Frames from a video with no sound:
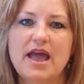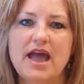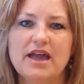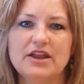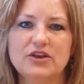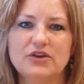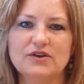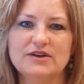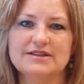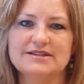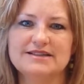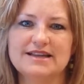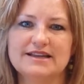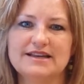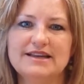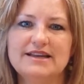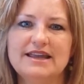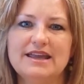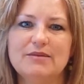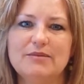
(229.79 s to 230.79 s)
And you can
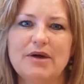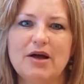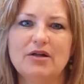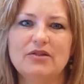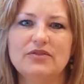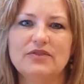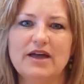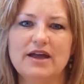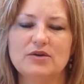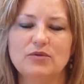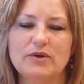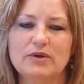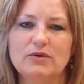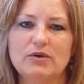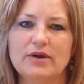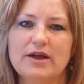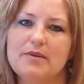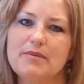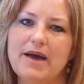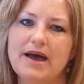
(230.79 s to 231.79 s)
send an email, and we
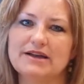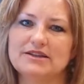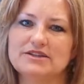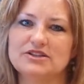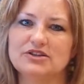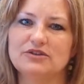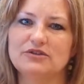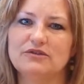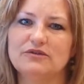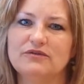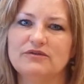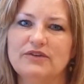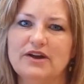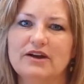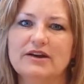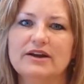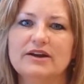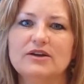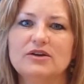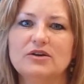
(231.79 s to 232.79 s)
will get back to you
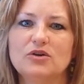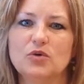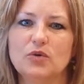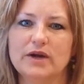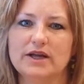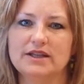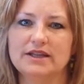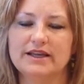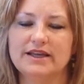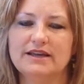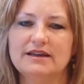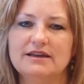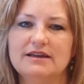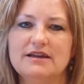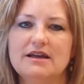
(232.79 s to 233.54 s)
very quickly.